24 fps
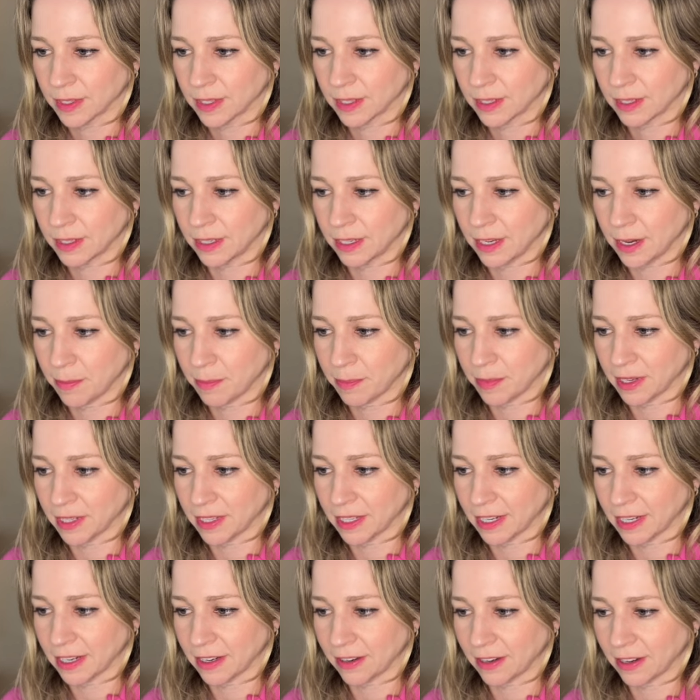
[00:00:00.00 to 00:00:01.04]
Yep, and
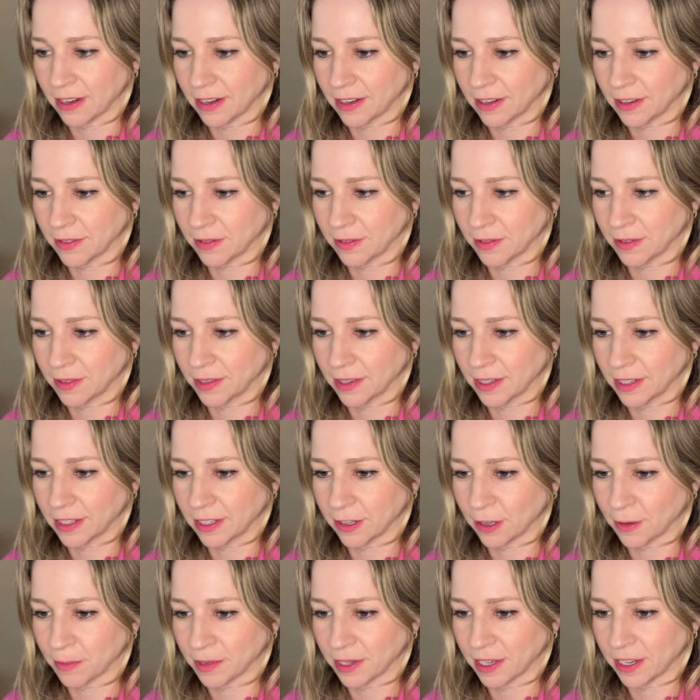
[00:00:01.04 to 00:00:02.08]
then I got a really
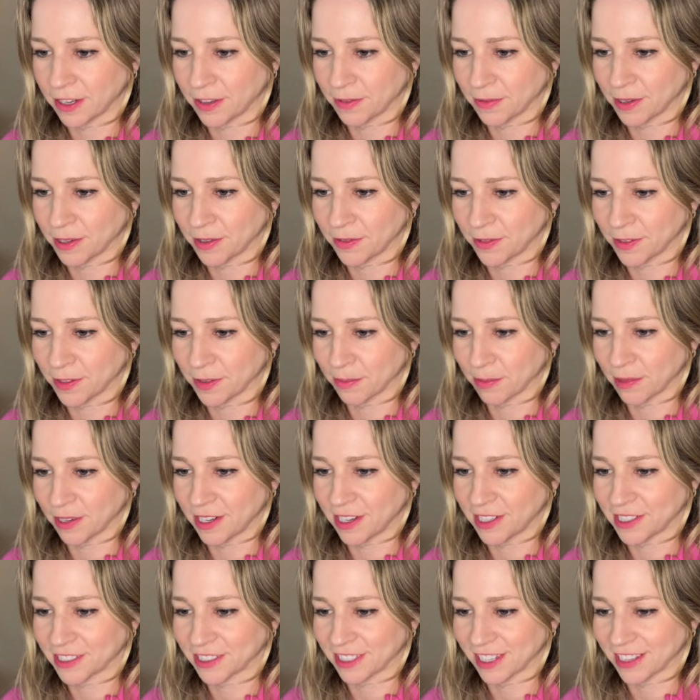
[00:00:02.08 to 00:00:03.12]
complicated one for the
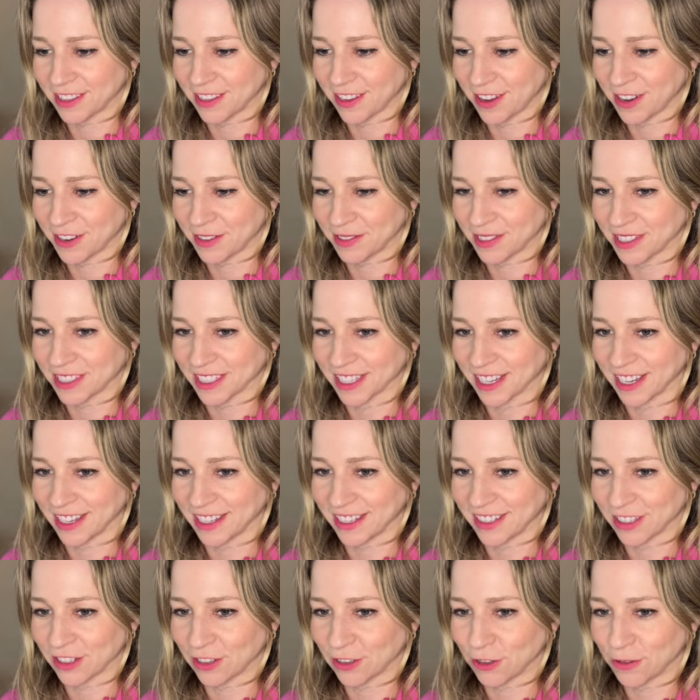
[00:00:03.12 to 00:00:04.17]
bridge because I thought it was
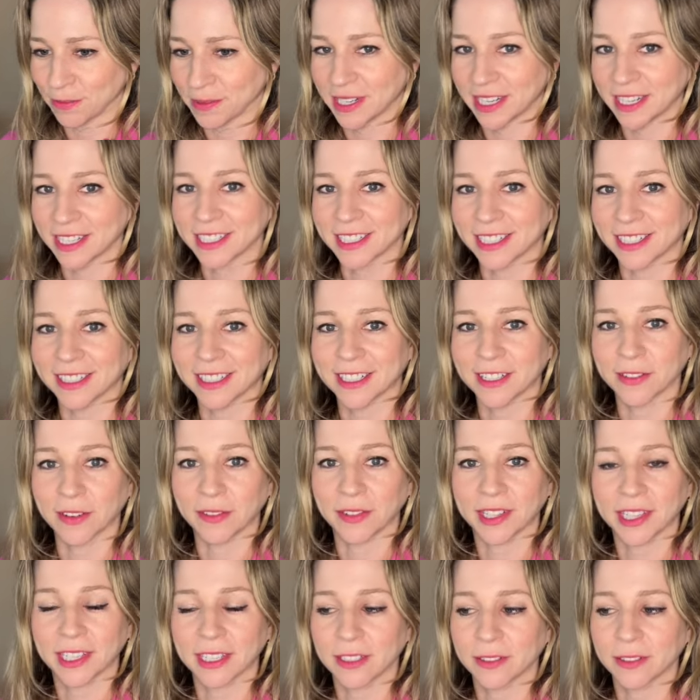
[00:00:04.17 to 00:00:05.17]
like the culmination of everything.